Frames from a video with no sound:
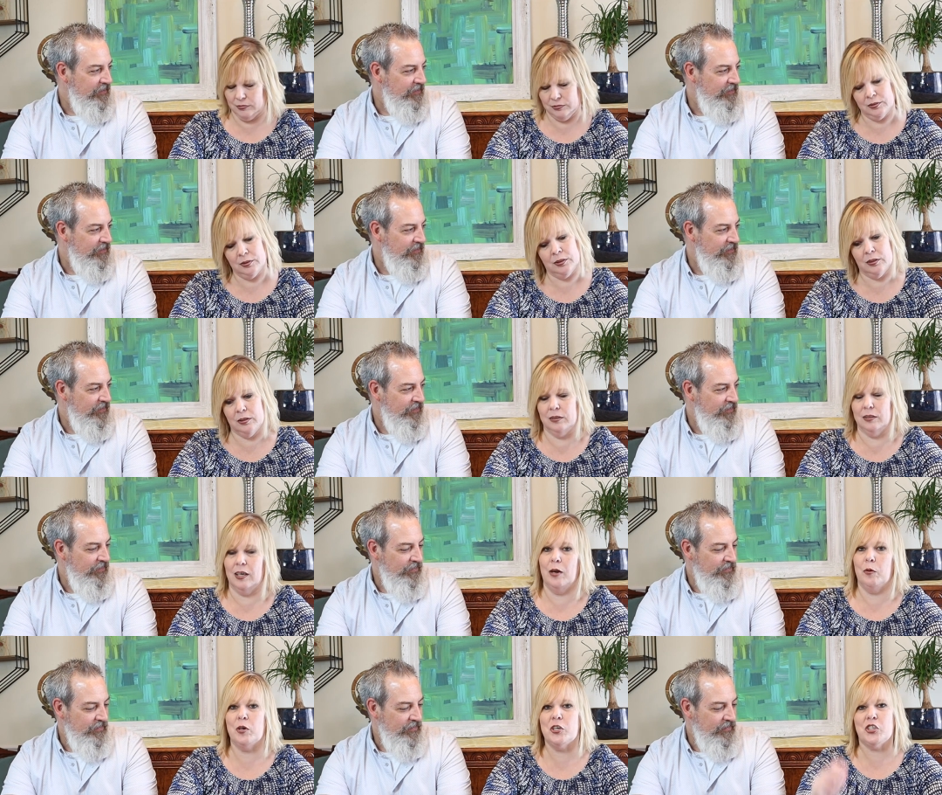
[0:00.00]
Speaker 1: Mm.
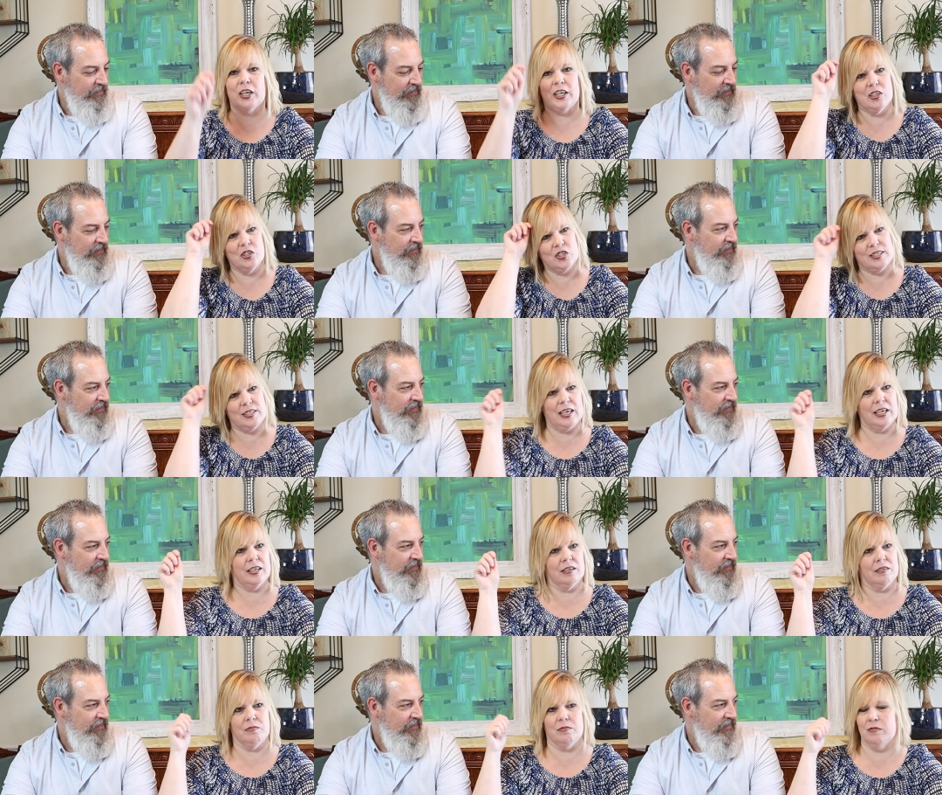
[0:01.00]
I wish I could just take
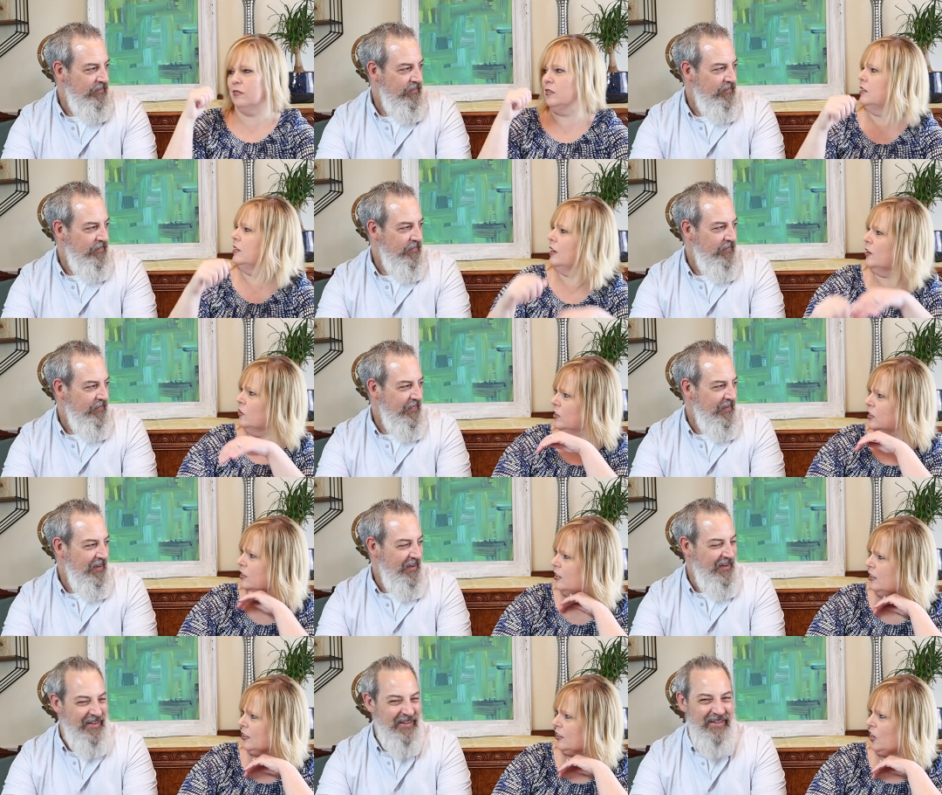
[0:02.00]
a, you know,
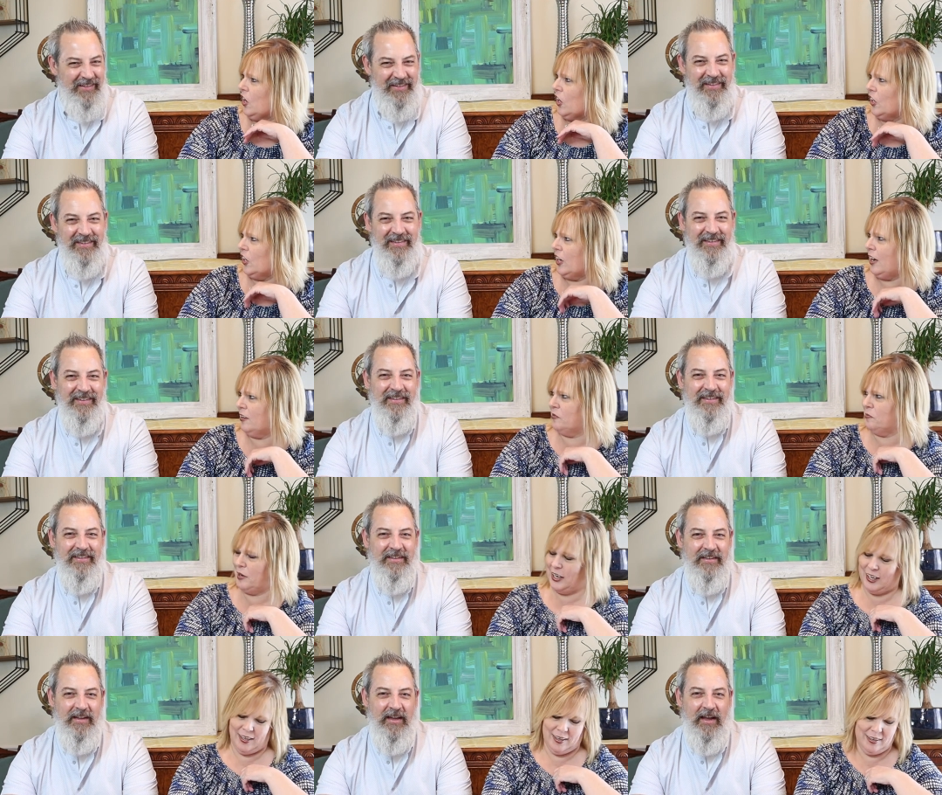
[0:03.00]
the card out of
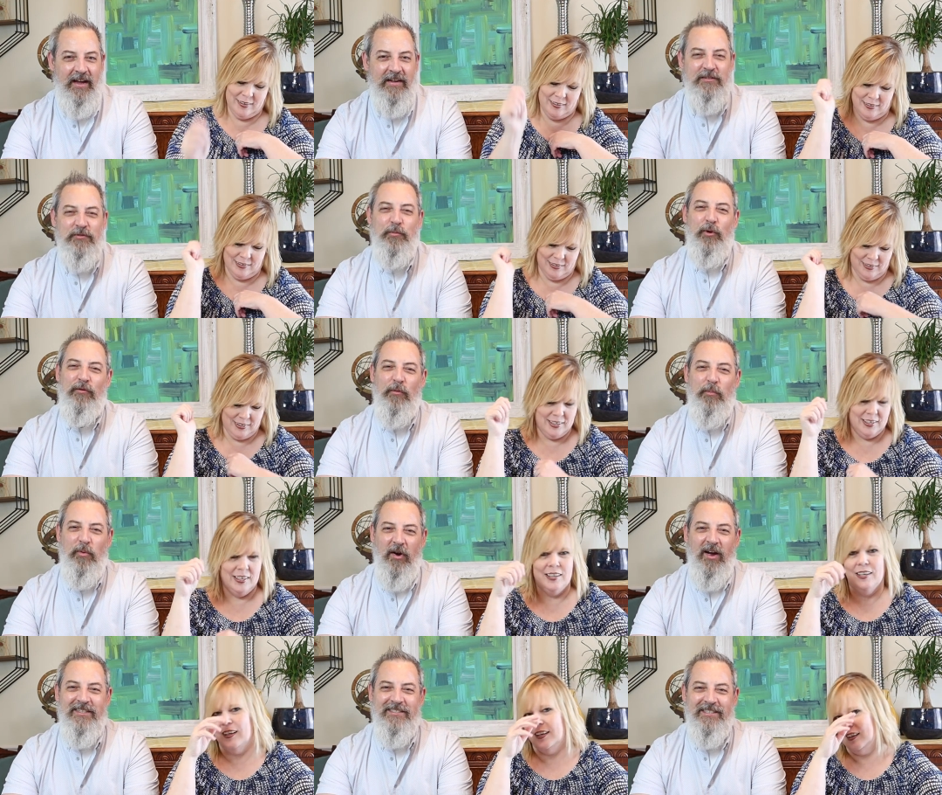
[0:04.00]
my
Speaker 2: head. Yeah, and it's more of a
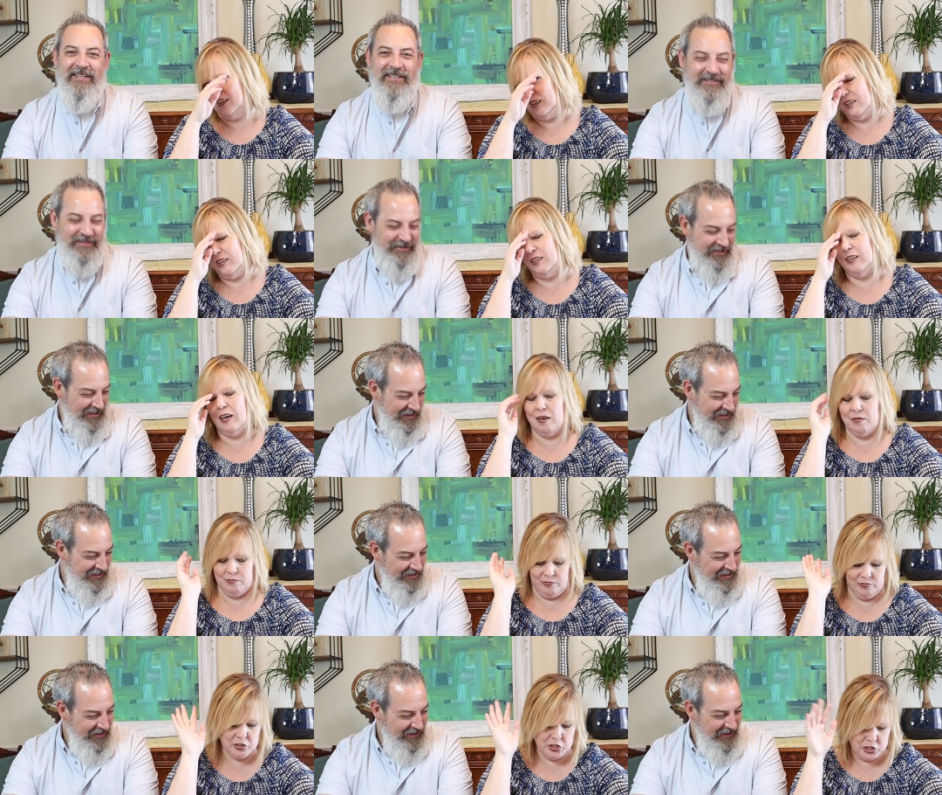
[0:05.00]
process.
Speaker 1: Right? Yeah,
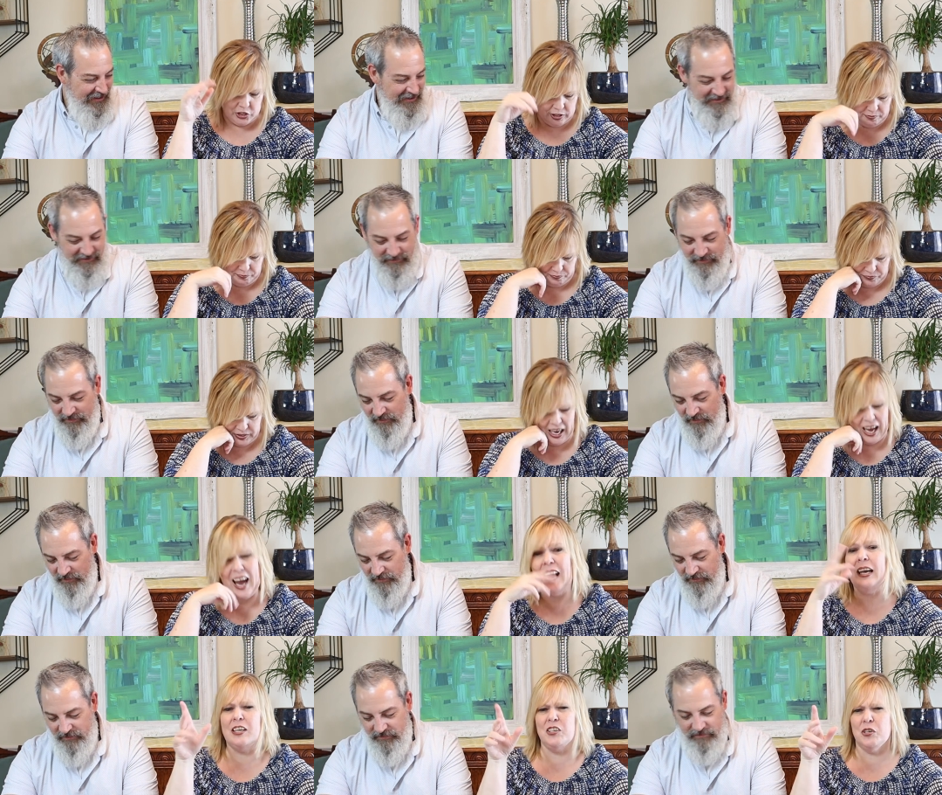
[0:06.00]
for sure. Yeah,
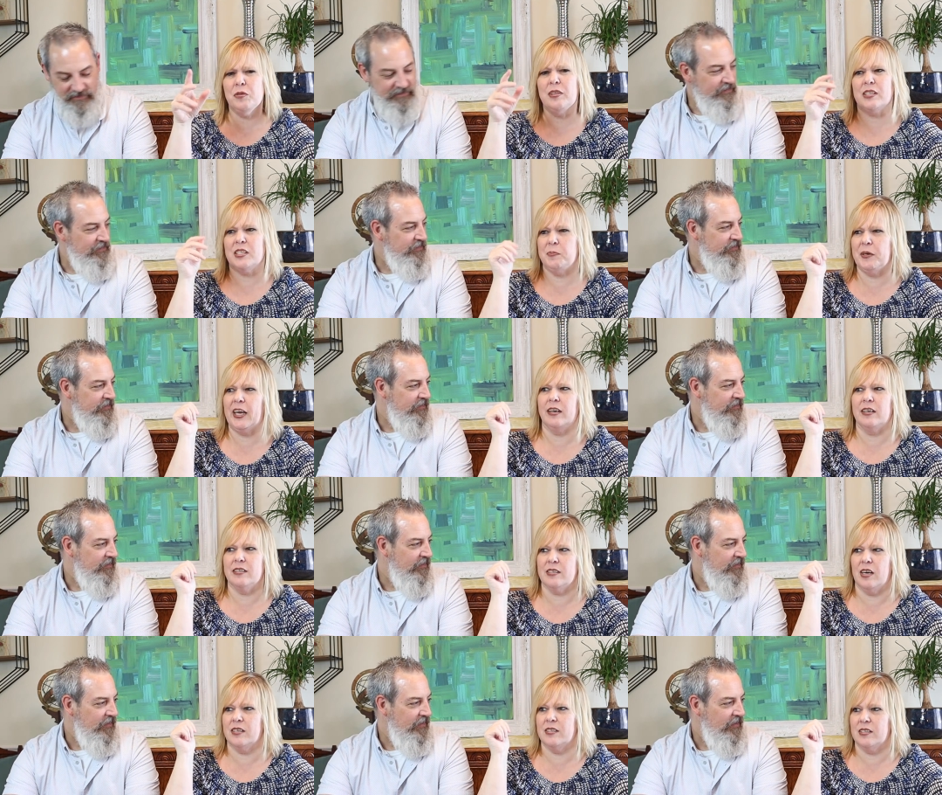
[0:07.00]
and I do think spaghetti
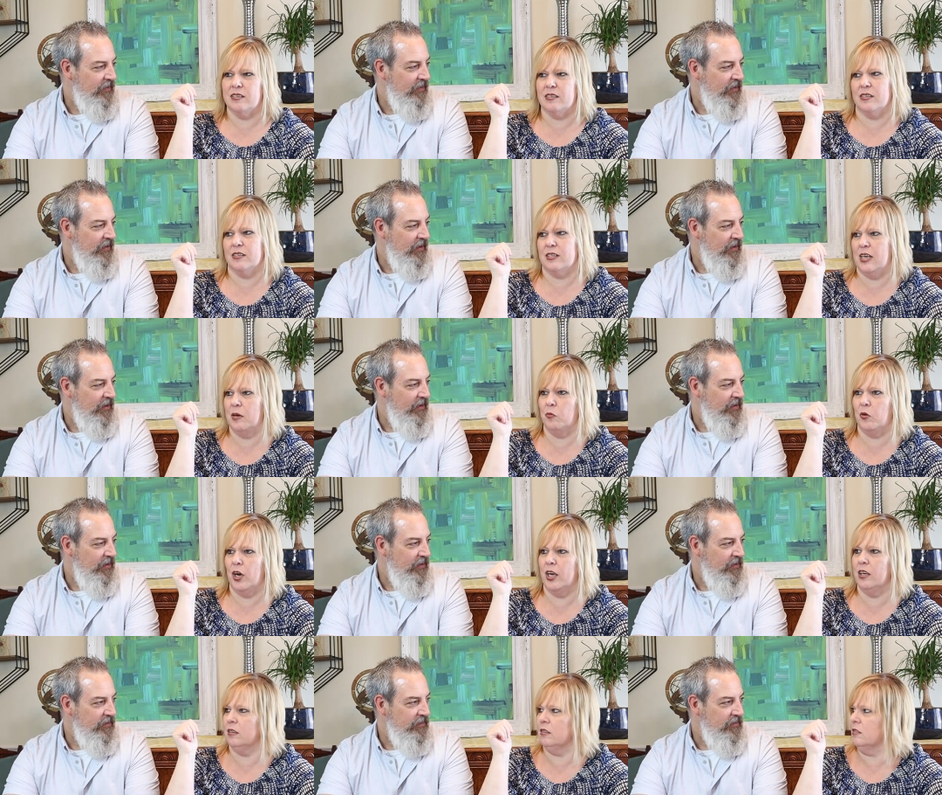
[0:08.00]
sauce is the same
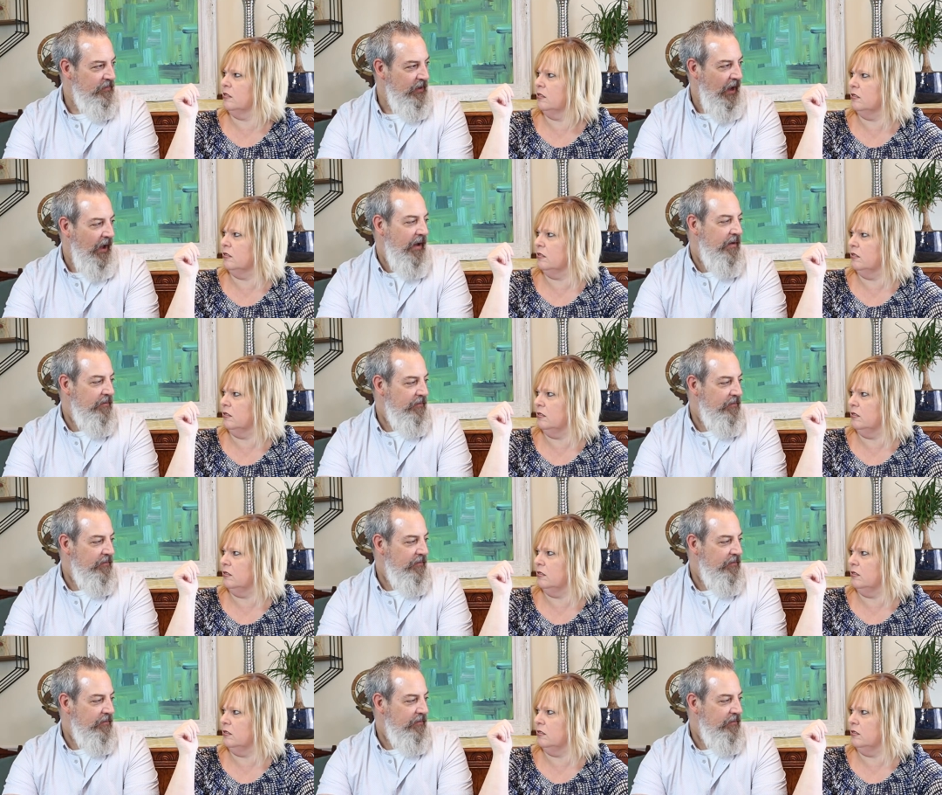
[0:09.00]
way.
Speaker 2: Yeah,